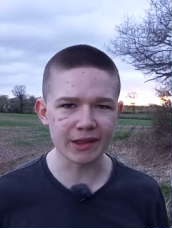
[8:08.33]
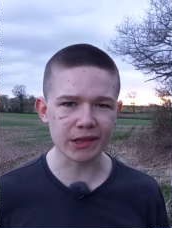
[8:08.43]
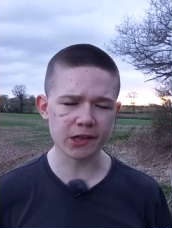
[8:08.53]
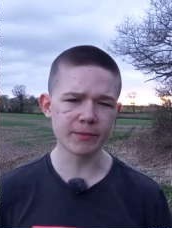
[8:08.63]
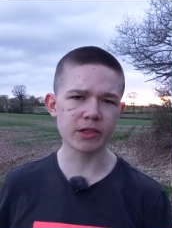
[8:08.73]

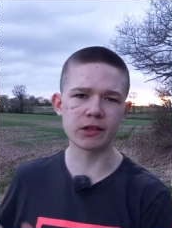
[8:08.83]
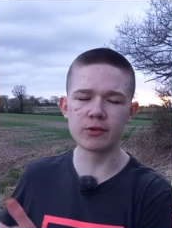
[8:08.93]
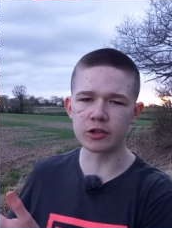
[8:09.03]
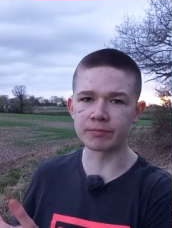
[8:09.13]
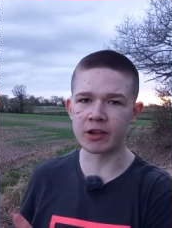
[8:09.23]
There's so much
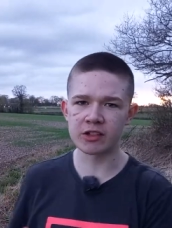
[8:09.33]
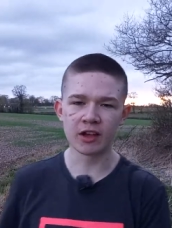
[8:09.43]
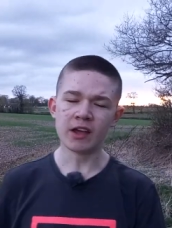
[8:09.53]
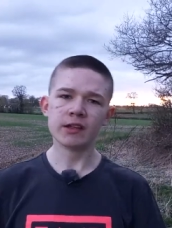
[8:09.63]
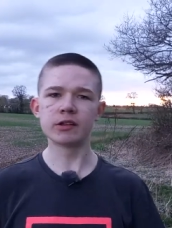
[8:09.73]
social pressure,
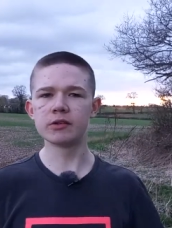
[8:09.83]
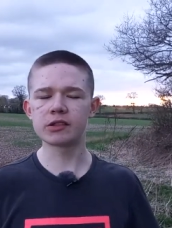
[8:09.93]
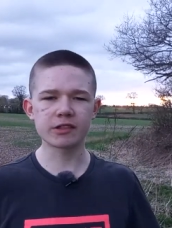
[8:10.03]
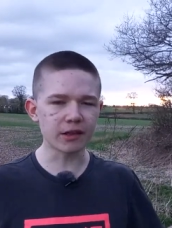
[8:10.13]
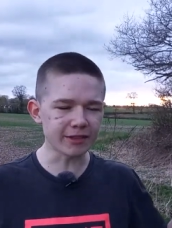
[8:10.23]
so,
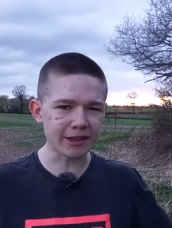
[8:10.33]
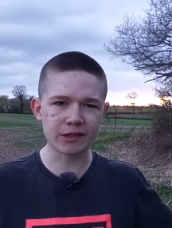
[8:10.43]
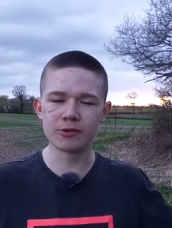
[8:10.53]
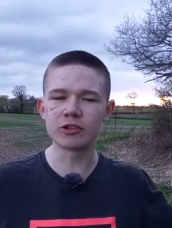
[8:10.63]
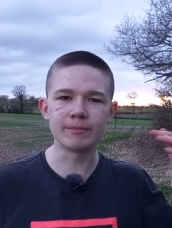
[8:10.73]
so like
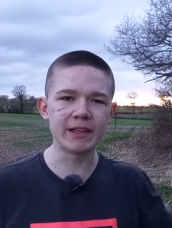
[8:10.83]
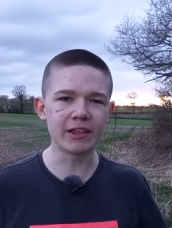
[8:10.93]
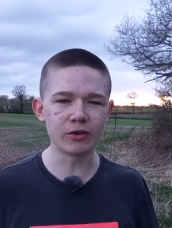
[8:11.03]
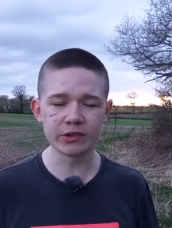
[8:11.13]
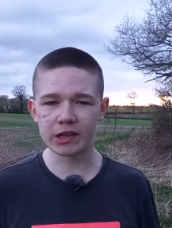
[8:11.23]
social
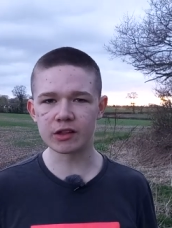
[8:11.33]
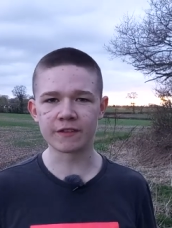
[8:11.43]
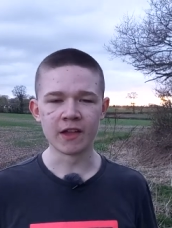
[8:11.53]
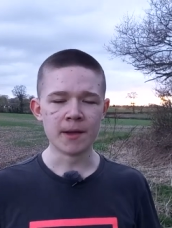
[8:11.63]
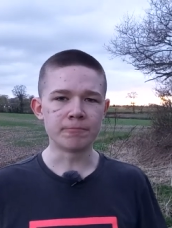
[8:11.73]
media, all this stuff
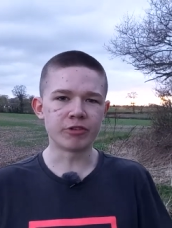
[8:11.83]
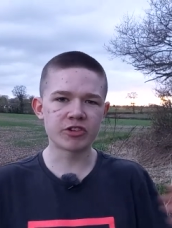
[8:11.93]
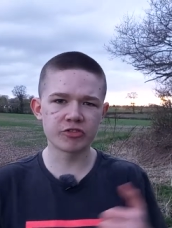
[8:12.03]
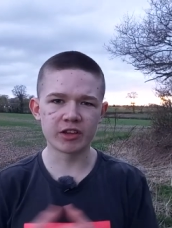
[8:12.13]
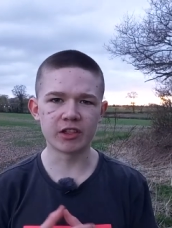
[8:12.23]

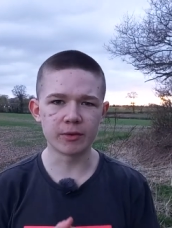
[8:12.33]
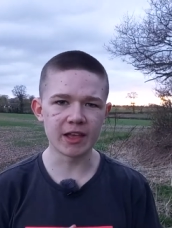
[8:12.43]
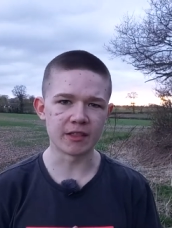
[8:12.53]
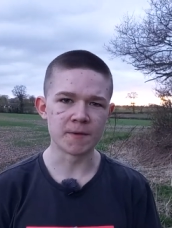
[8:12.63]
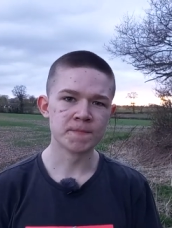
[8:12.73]
pressuring you
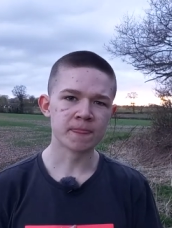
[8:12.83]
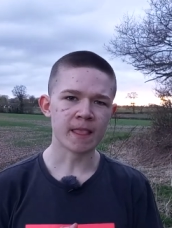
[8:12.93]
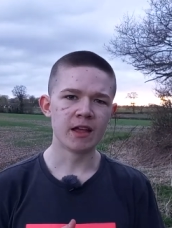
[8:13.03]
in.